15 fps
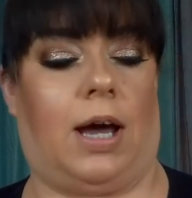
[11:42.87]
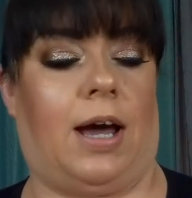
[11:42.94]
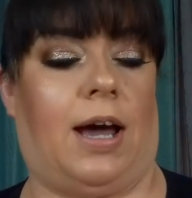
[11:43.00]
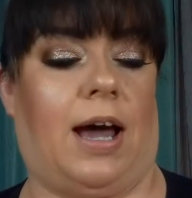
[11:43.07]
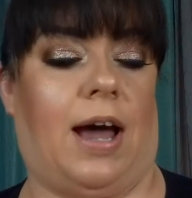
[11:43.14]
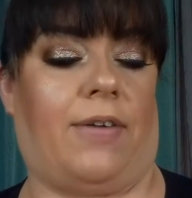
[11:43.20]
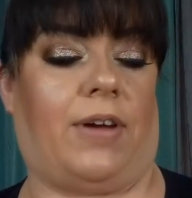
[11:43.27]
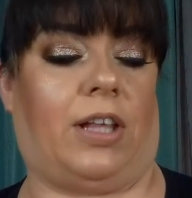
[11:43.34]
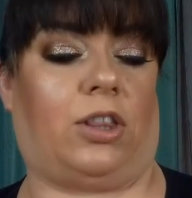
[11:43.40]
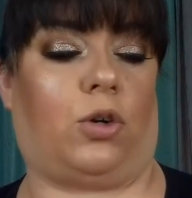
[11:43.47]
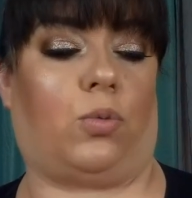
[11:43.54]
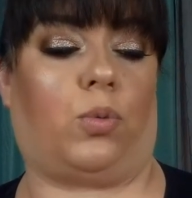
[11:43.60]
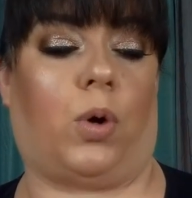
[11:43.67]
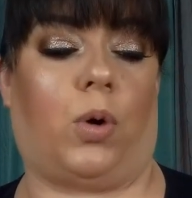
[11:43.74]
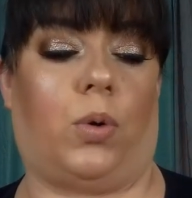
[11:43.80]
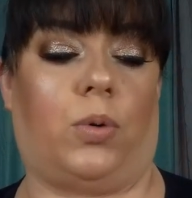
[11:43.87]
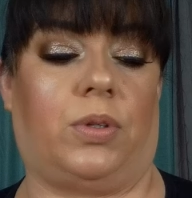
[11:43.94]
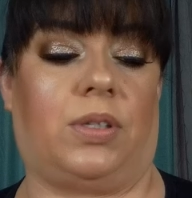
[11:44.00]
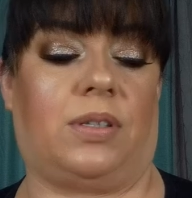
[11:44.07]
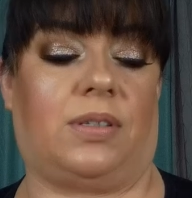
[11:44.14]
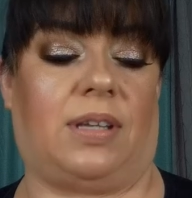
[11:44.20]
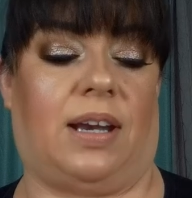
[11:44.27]
I've got the rose
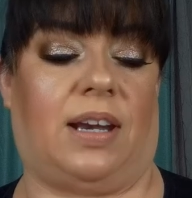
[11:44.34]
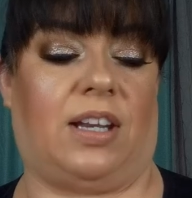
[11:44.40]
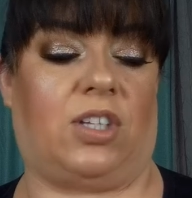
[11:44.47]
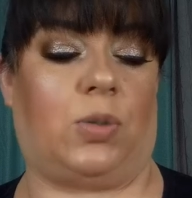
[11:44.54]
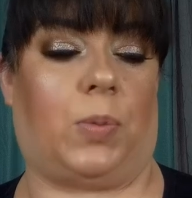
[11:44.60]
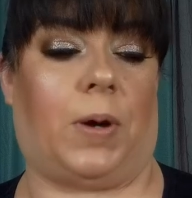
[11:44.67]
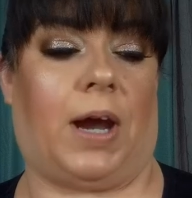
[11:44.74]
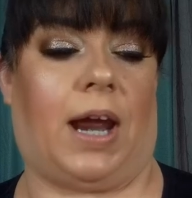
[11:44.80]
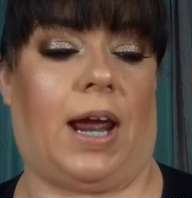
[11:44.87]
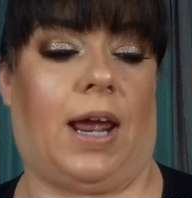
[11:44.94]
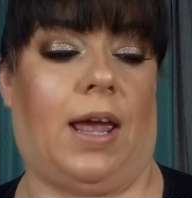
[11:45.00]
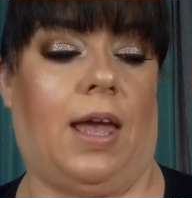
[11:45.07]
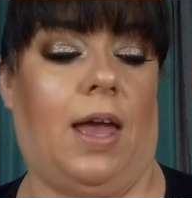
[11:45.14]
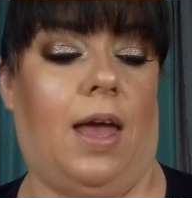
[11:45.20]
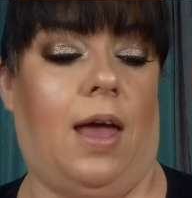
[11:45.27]
setting spray